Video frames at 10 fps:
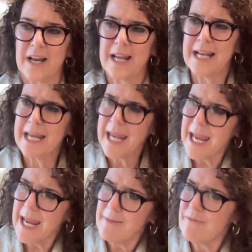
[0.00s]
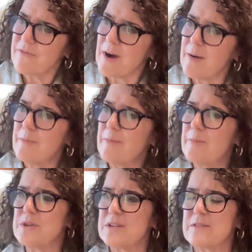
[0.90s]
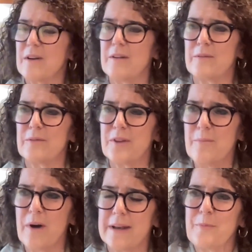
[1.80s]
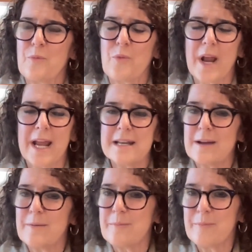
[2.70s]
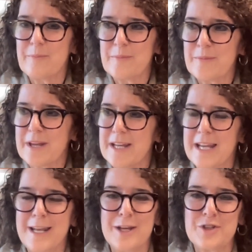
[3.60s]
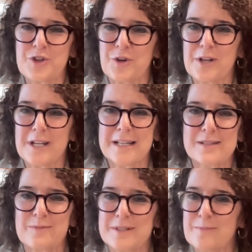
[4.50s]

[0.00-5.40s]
And it came from just a somewhat random Canadian journalist was